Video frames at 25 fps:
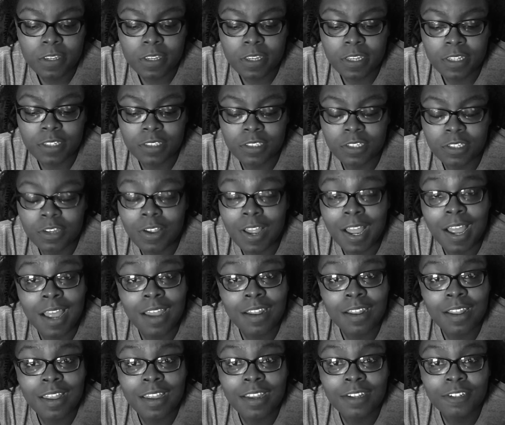And so I
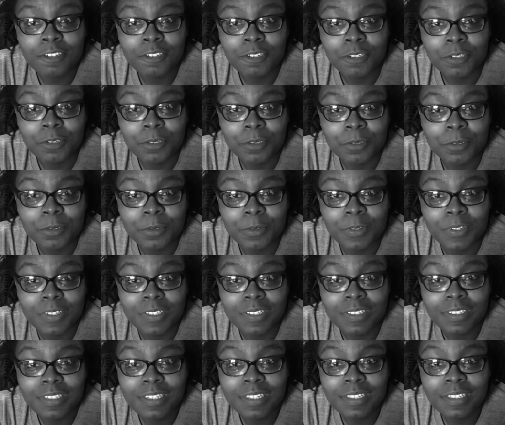like to
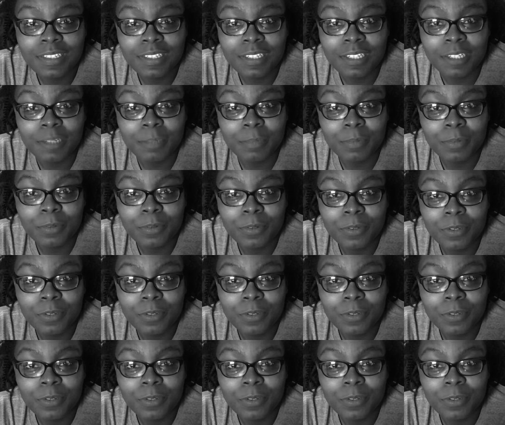dig deep.